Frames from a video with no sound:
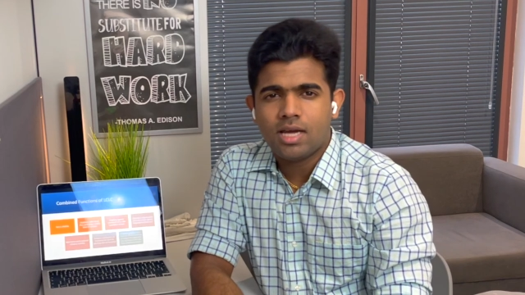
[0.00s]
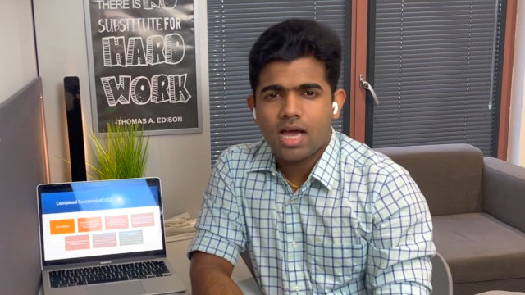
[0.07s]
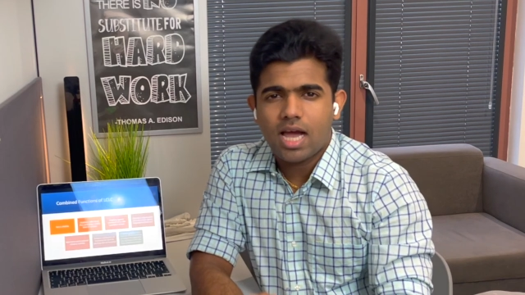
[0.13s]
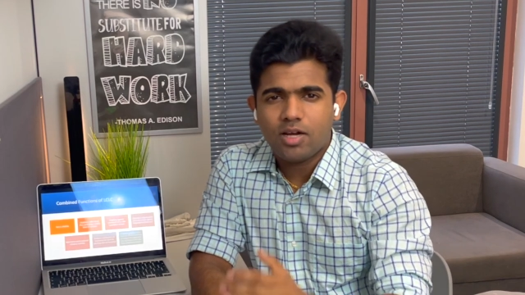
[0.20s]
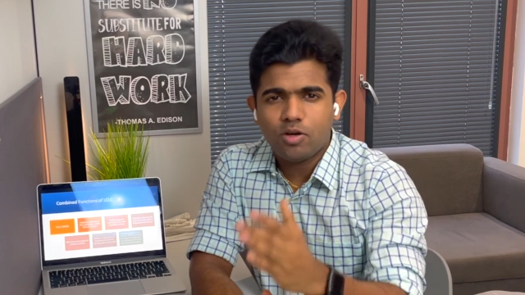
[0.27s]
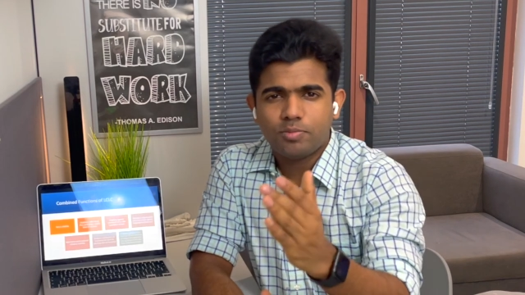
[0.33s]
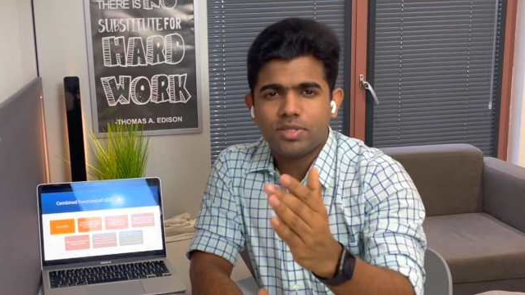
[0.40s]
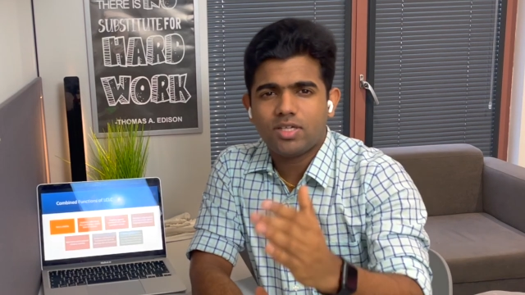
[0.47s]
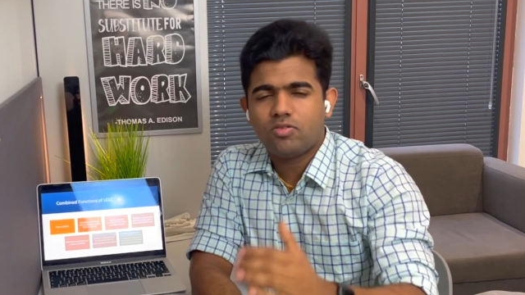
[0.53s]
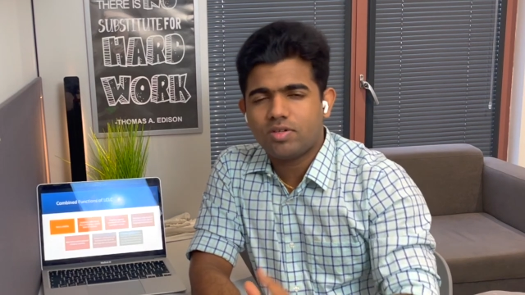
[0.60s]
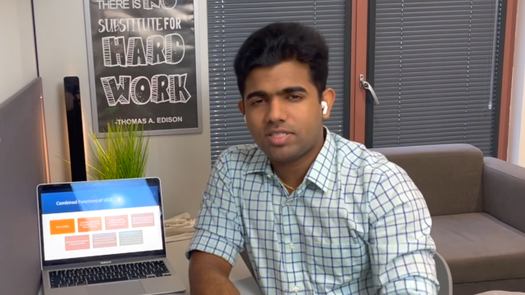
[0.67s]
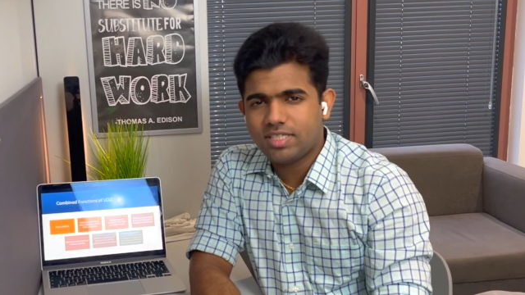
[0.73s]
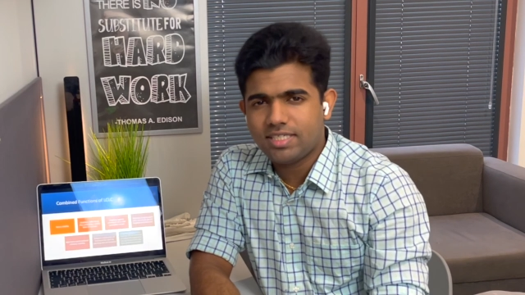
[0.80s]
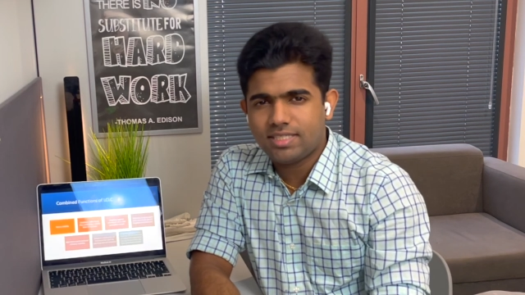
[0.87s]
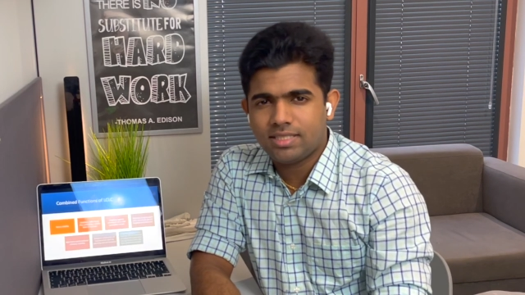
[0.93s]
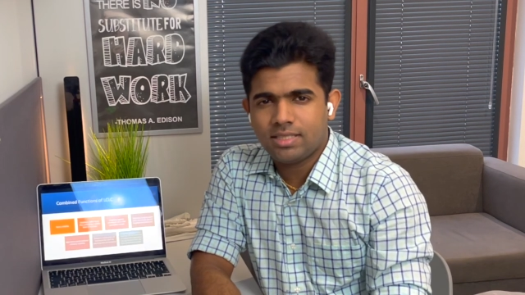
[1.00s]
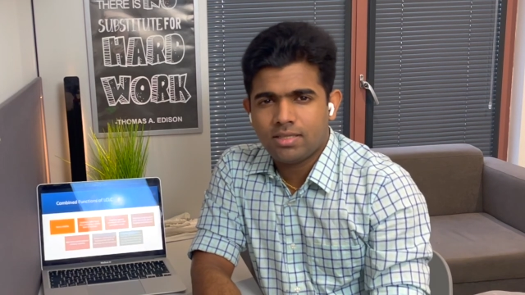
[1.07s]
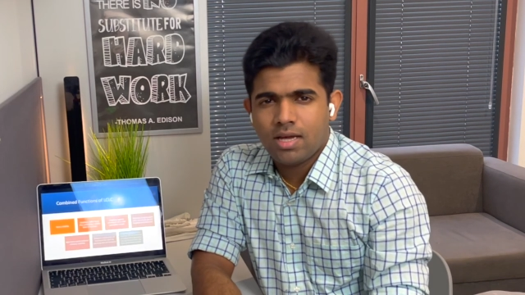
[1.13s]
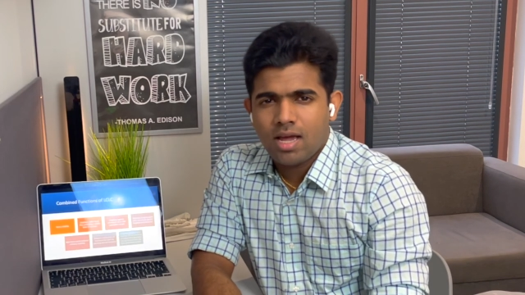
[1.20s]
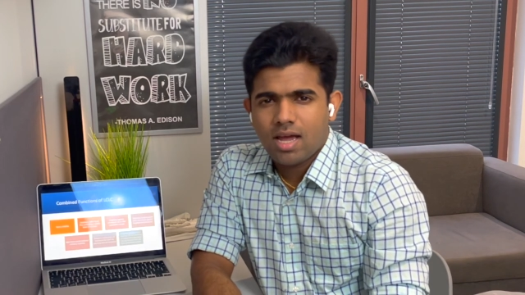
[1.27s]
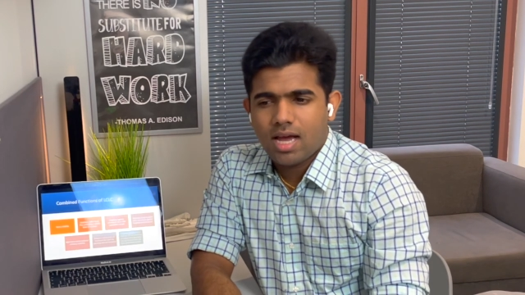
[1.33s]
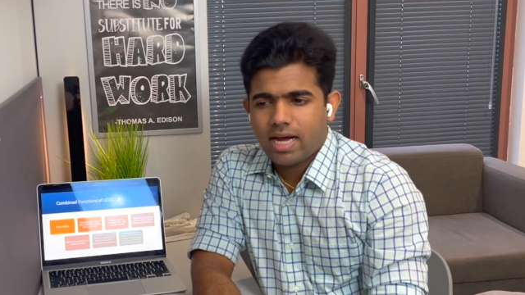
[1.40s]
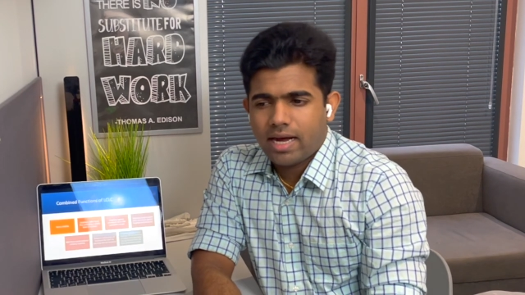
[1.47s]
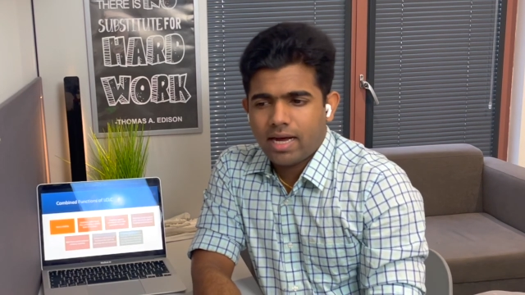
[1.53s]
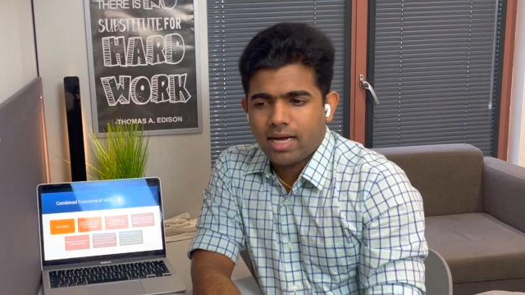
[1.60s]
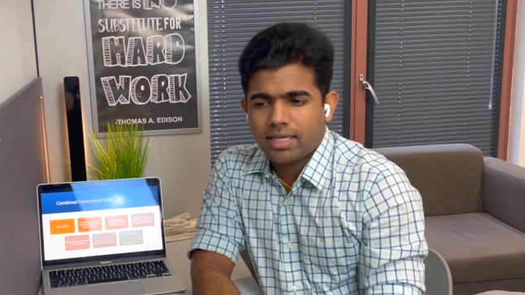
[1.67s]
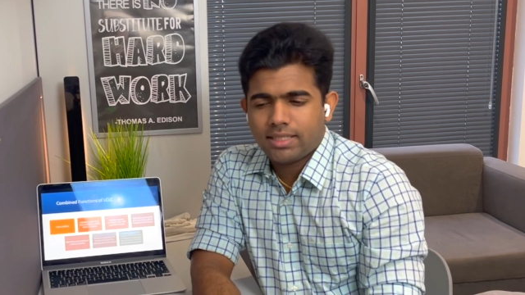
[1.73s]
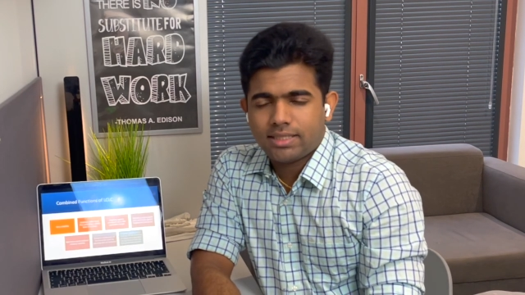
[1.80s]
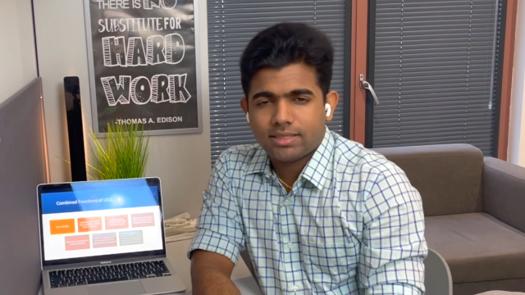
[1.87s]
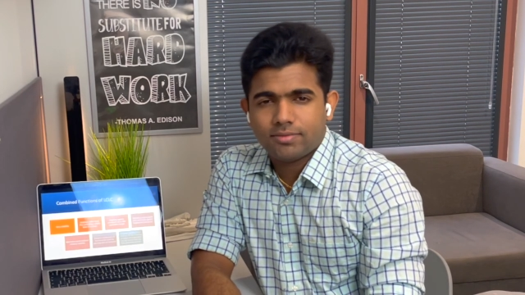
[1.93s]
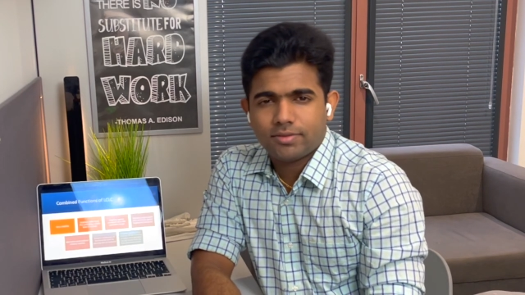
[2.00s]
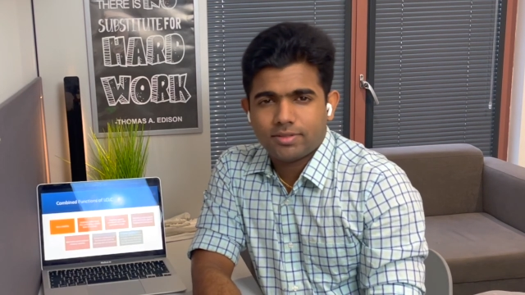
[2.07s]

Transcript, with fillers: I hope that was easy and